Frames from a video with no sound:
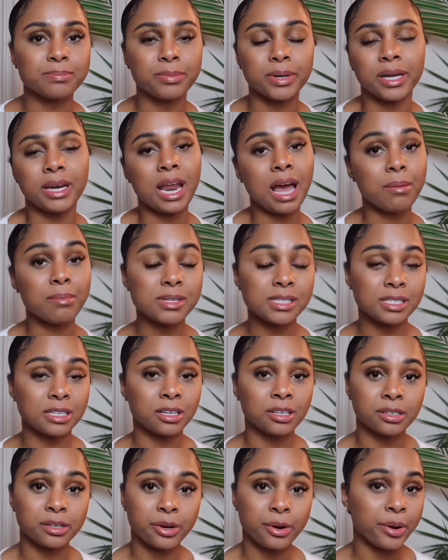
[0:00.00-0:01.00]
but I'm gonna
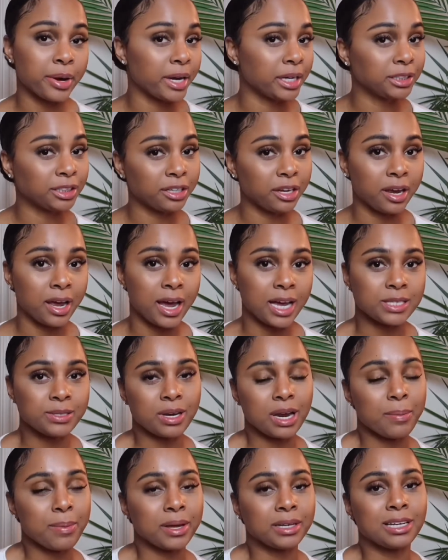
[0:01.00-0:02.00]
still go ahead and show you guys
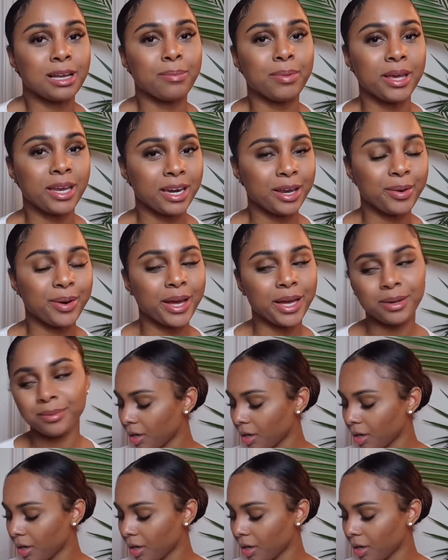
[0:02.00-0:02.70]
what I picked up anyway.